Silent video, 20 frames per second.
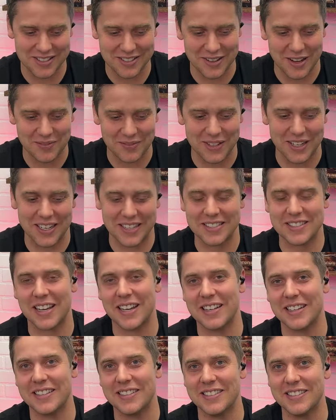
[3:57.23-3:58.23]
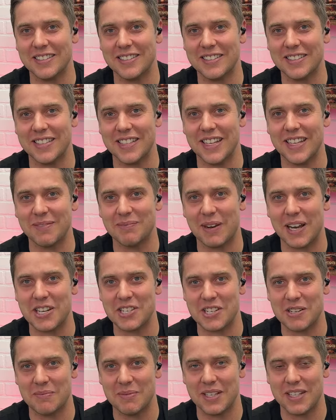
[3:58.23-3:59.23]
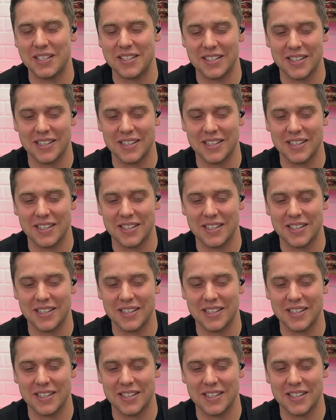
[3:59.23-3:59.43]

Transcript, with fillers: So I'm very excited to, to get my shipment